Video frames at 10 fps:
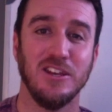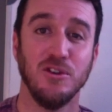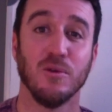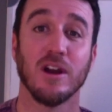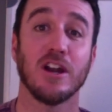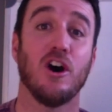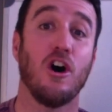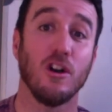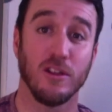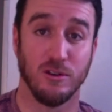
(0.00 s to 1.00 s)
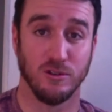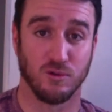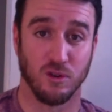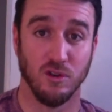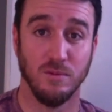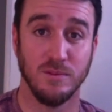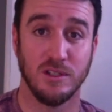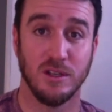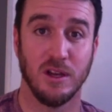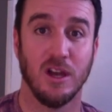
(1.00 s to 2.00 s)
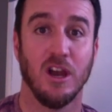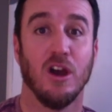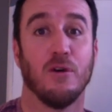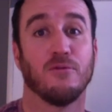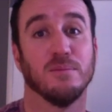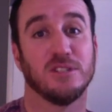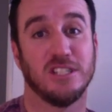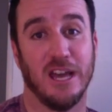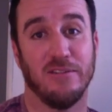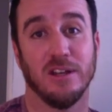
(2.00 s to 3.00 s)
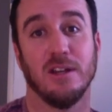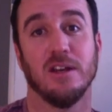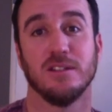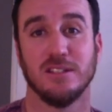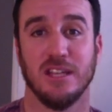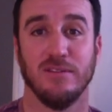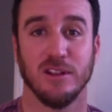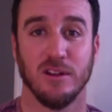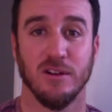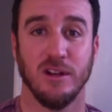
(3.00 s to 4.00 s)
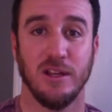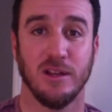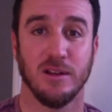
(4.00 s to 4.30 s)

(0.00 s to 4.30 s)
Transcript: you were in all of those rooms from 7 to 7:30